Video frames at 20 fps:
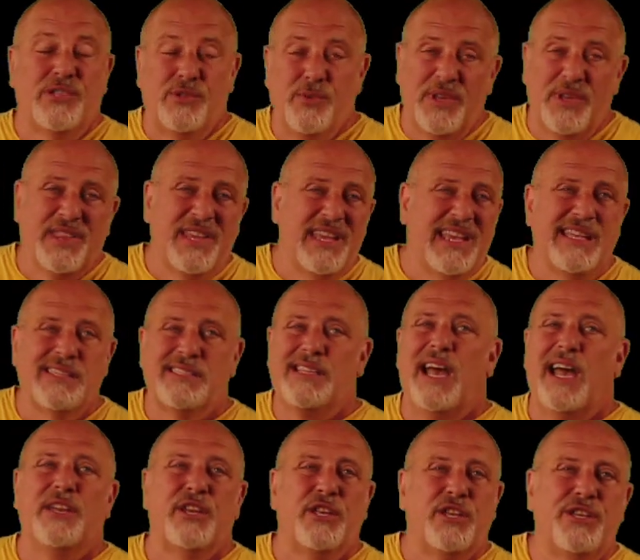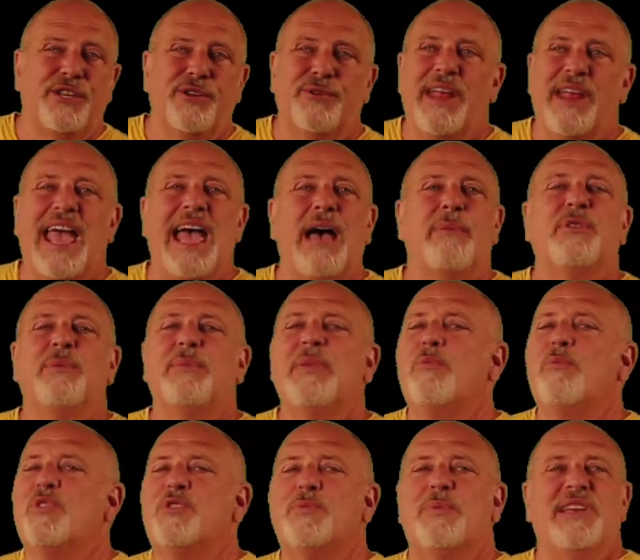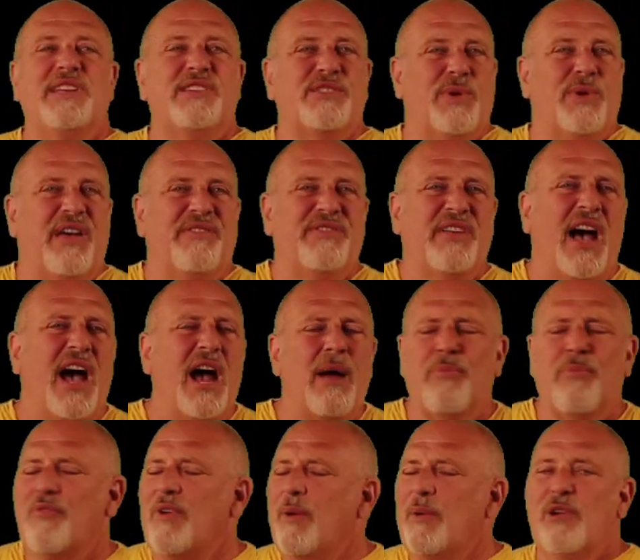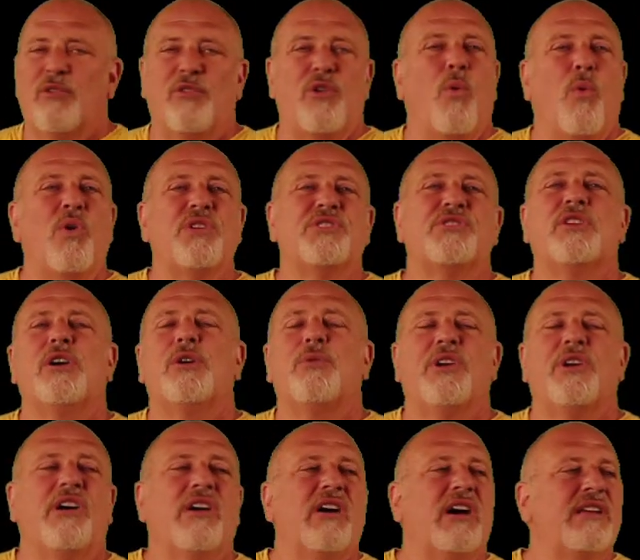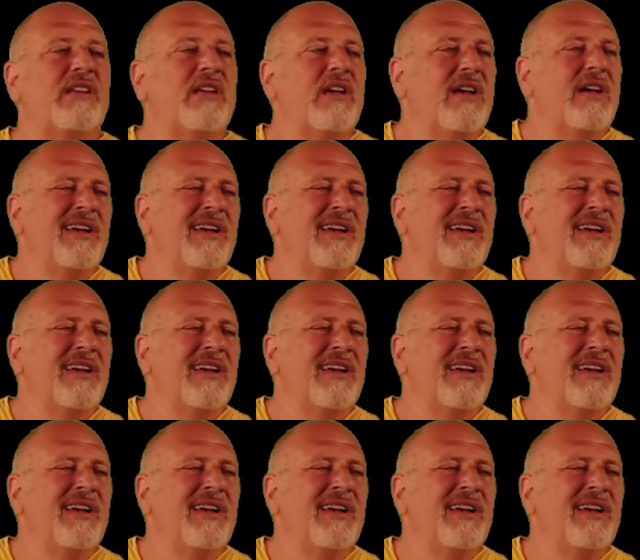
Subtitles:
So we think he's got an acute abdomen, which means that we have to operate, we don't know what's going on.